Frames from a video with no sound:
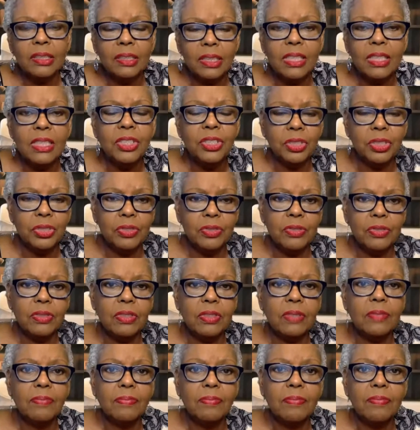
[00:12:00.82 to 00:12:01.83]

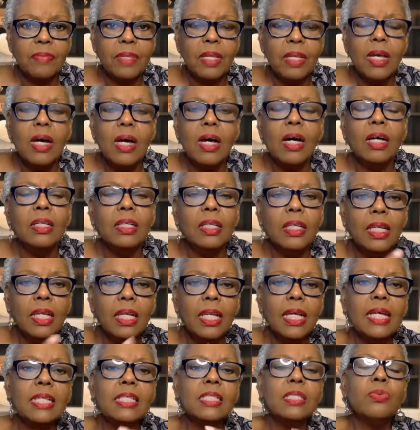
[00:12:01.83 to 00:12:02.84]
teachers,
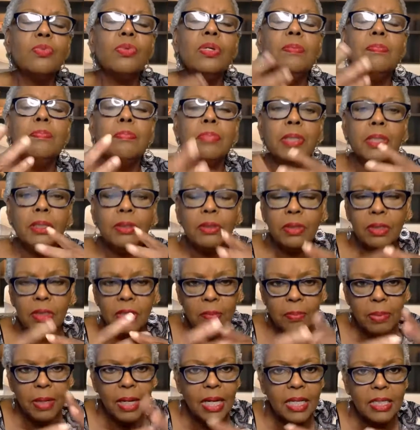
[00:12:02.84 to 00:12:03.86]
unless we build the
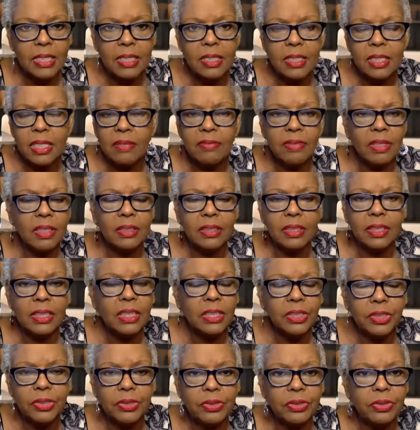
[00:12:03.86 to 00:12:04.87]
capacity of our
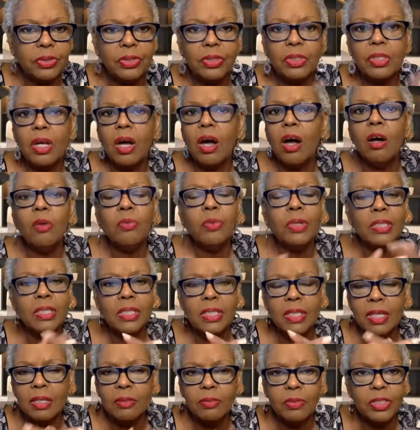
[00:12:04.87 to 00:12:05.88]
teachers, you're going to always
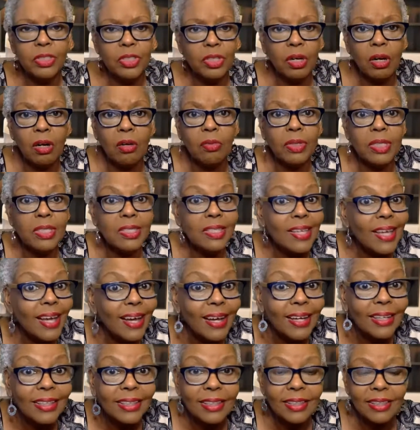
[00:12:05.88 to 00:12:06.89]
get what you always
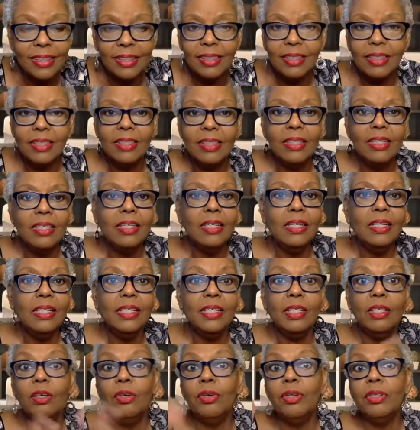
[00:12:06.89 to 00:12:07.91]
got.
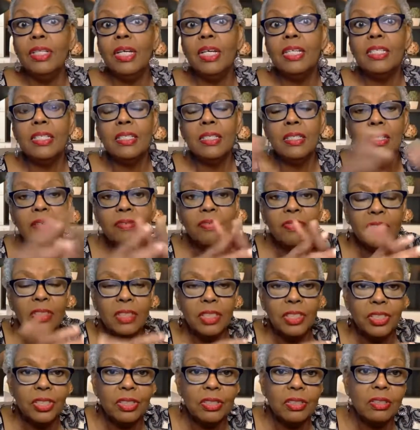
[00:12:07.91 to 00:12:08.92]
And that's the
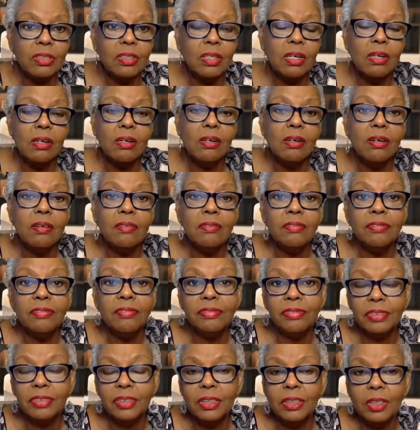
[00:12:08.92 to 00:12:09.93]
definition of,
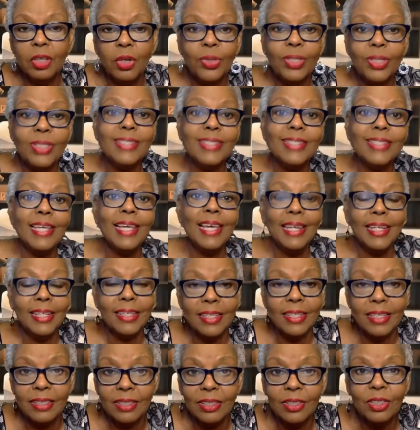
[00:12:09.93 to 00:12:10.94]

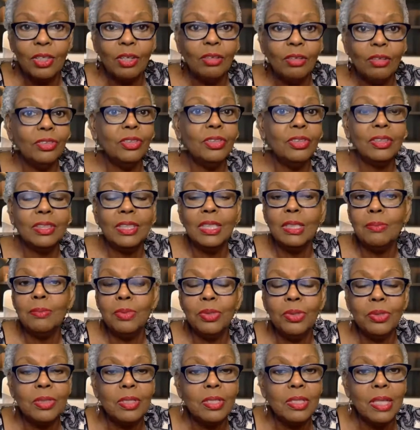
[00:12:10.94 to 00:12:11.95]
insanity. You don't just keep
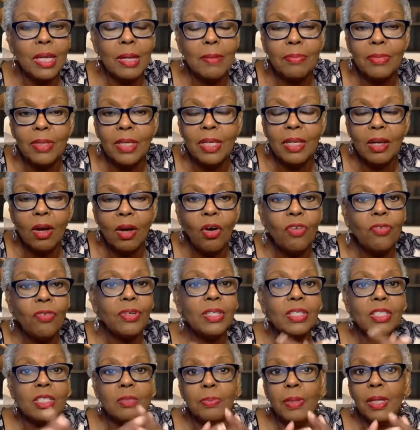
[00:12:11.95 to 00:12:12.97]
doing the same thing over
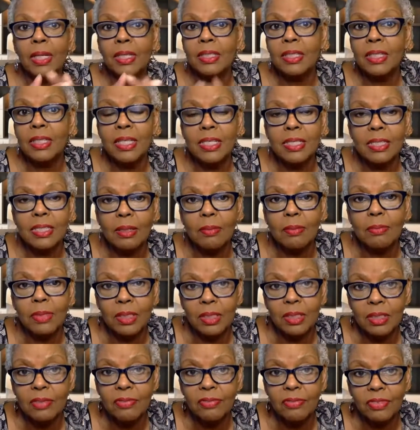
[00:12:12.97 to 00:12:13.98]
and expect to get
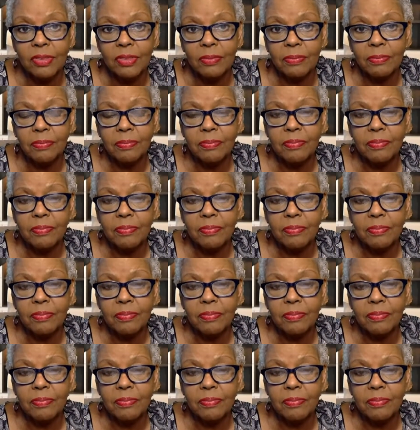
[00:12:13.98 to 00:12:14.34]
something different.